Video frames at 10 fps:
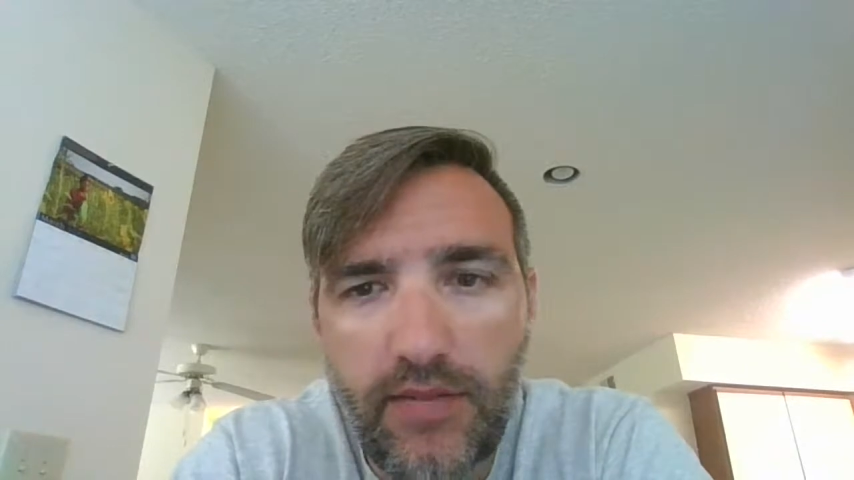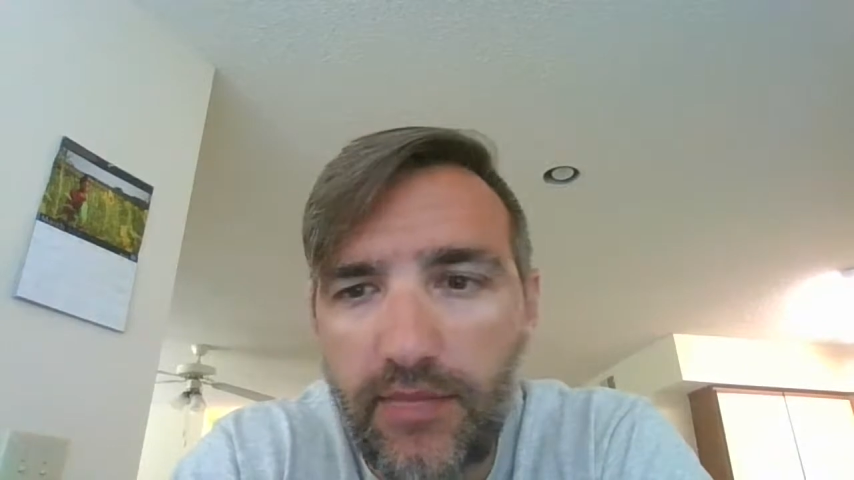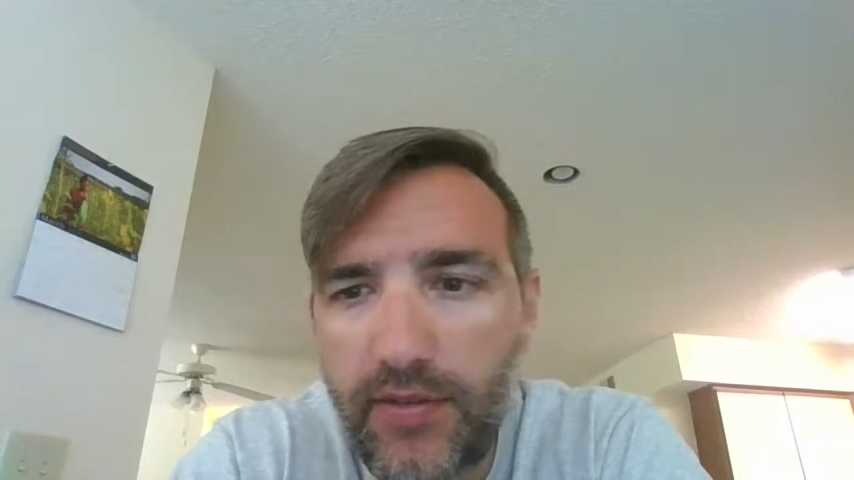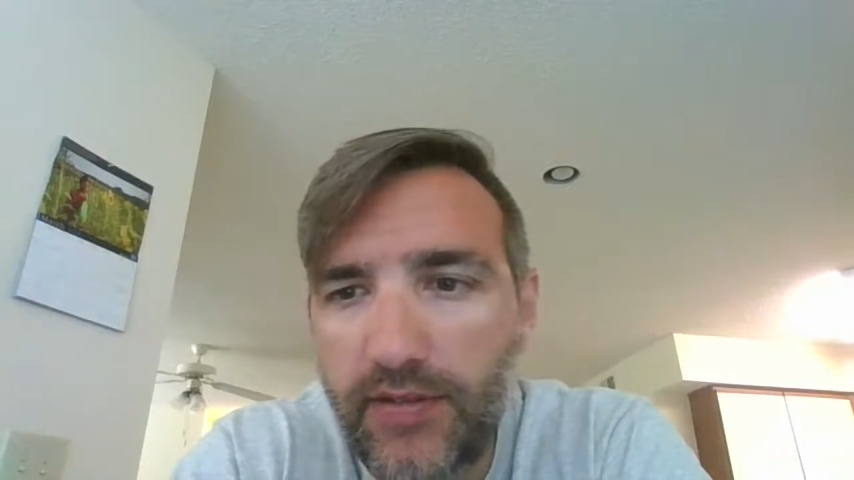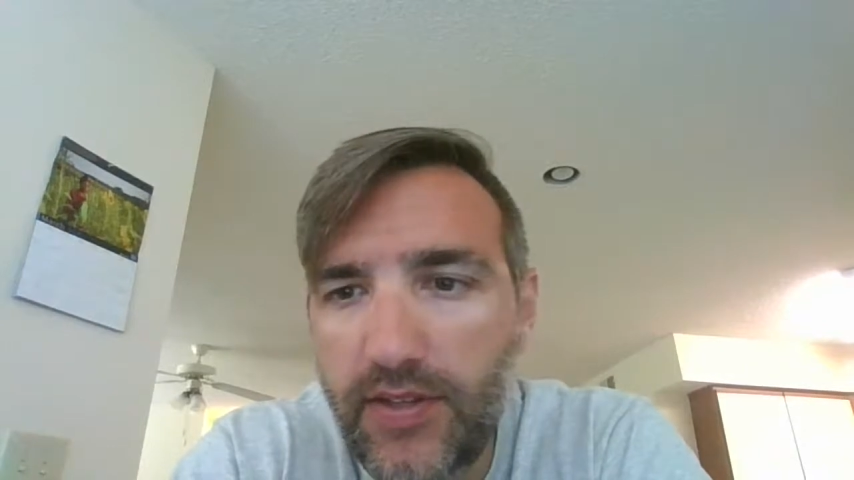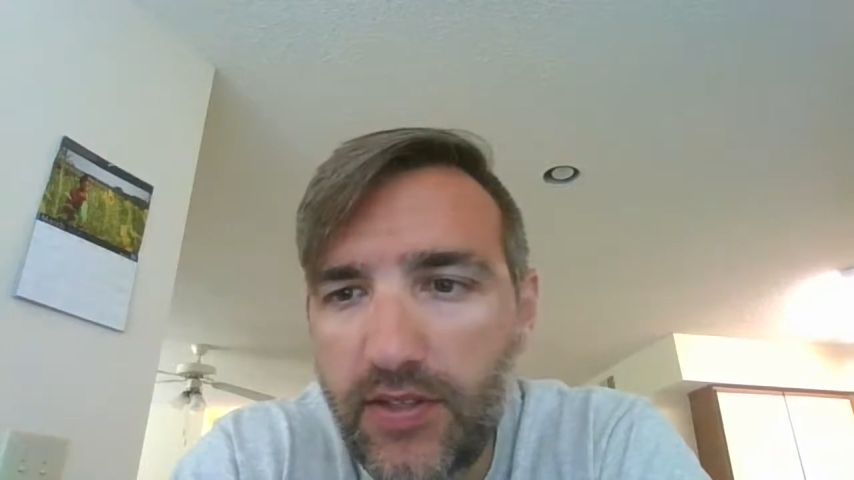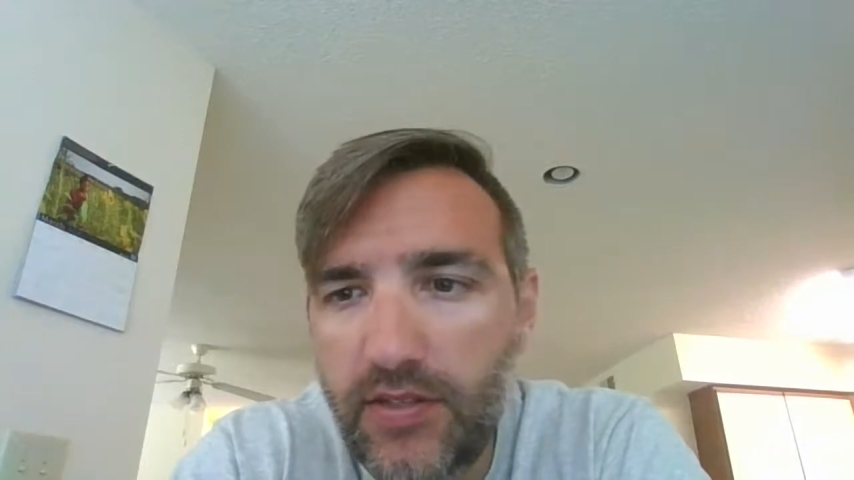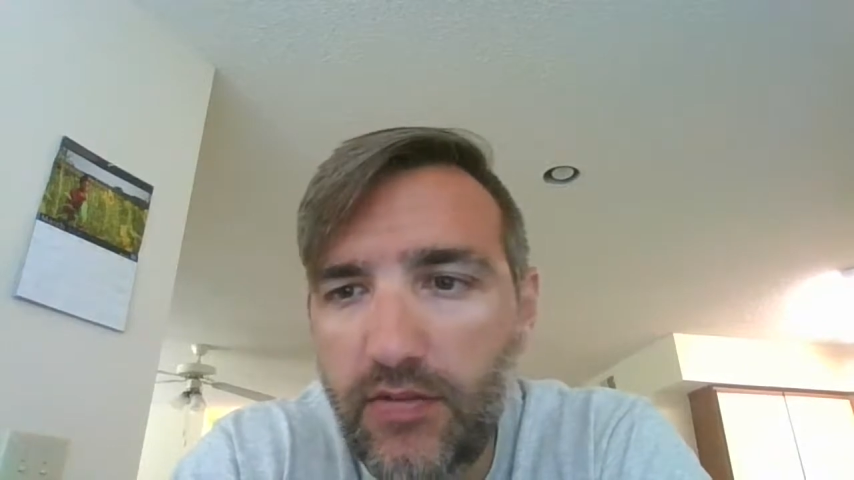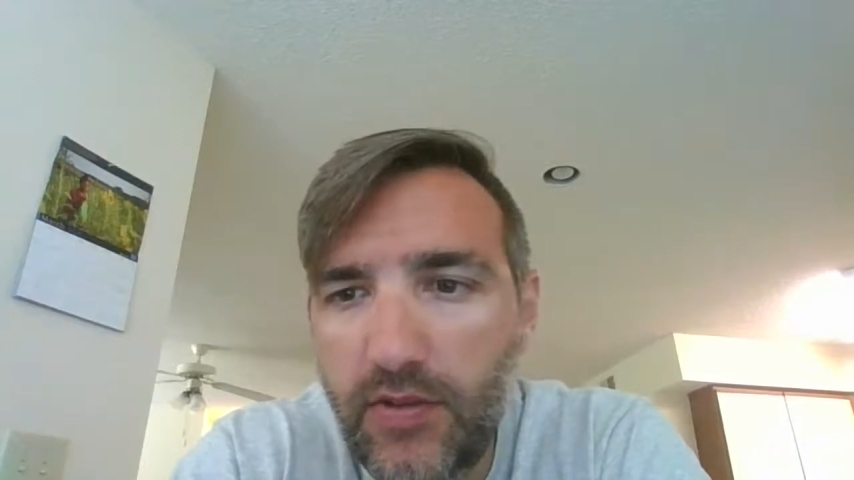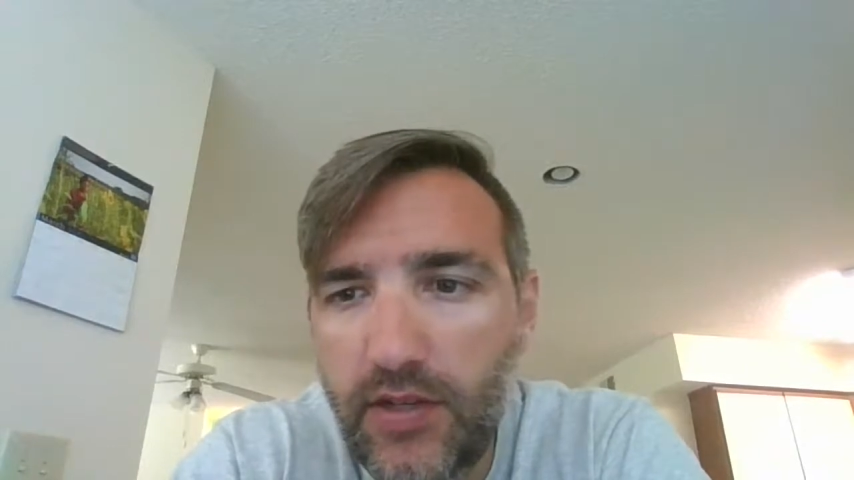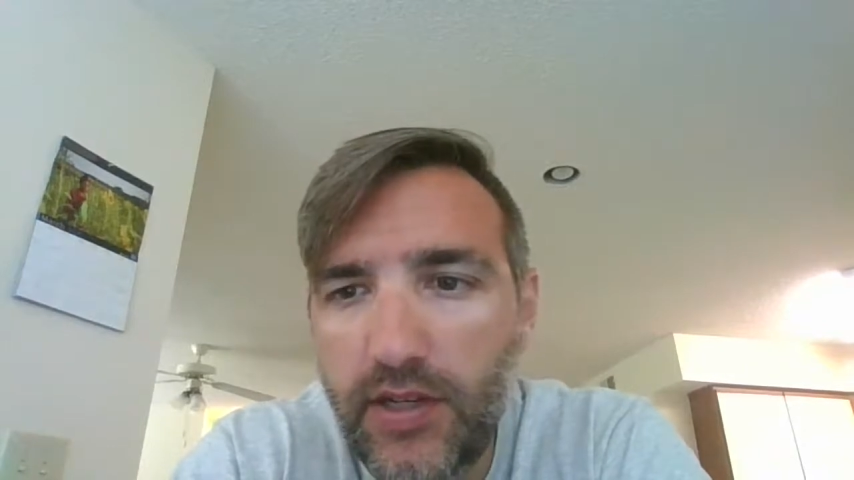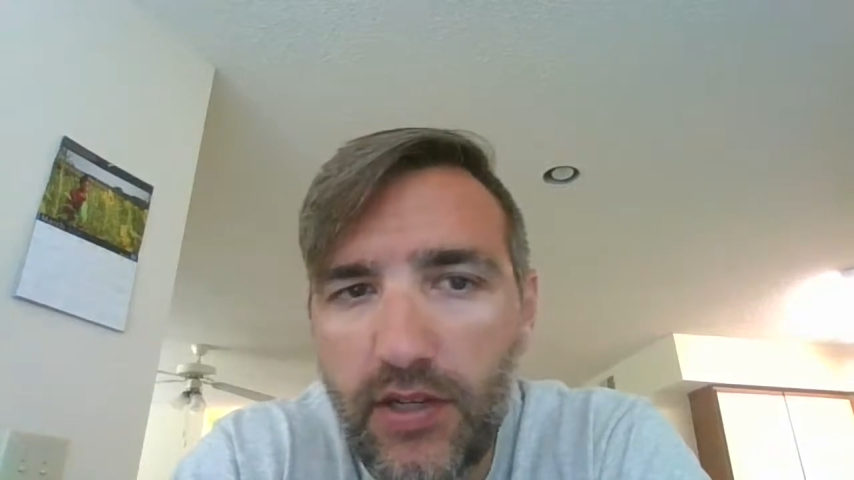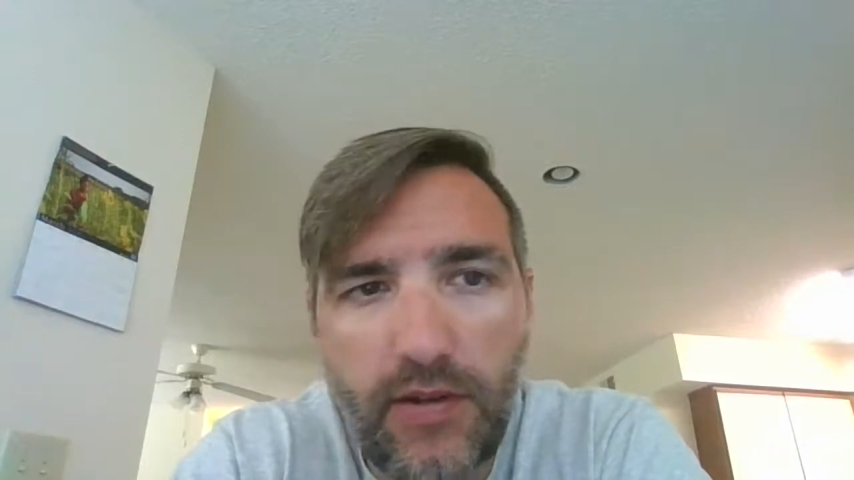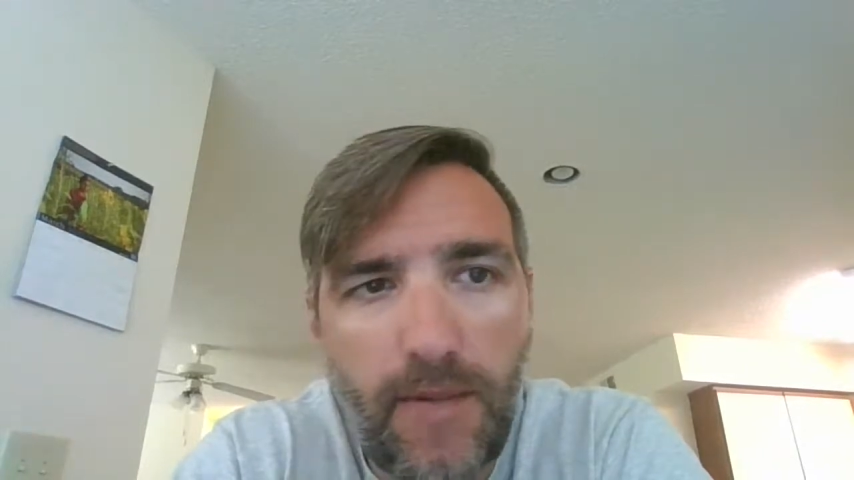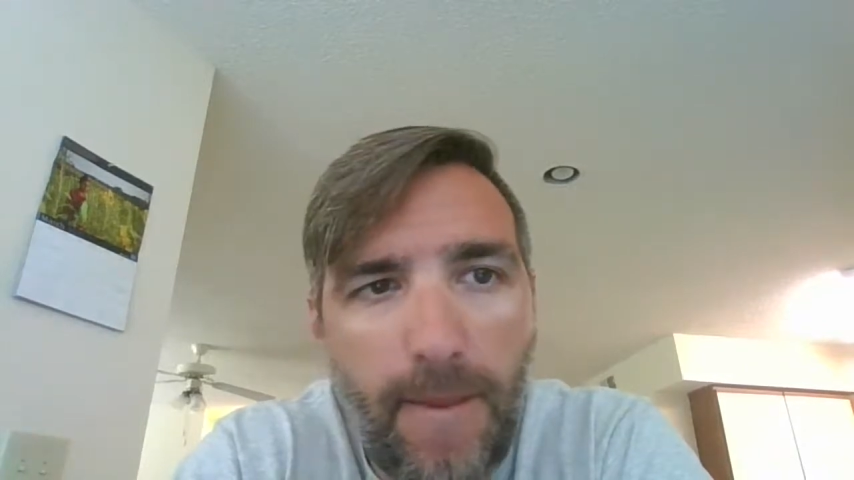I believe he's still on
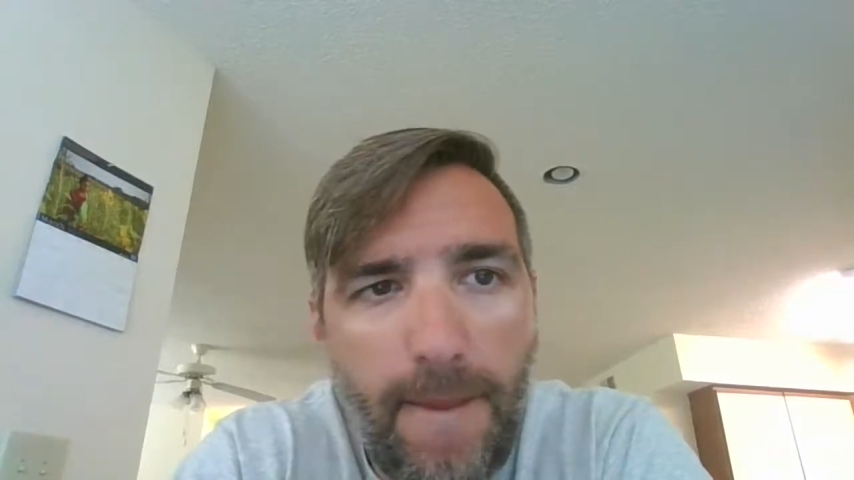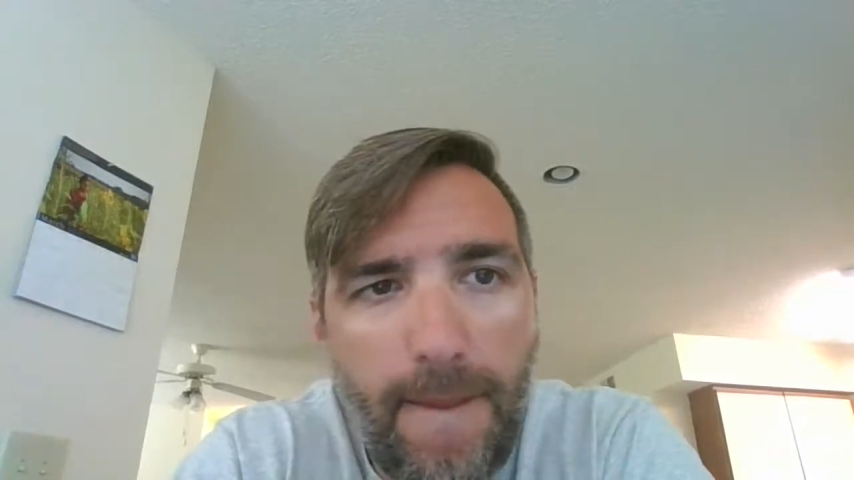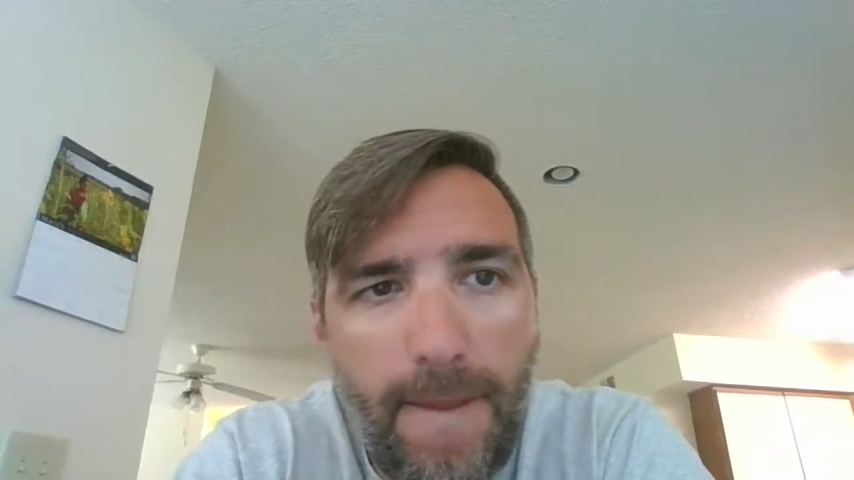here.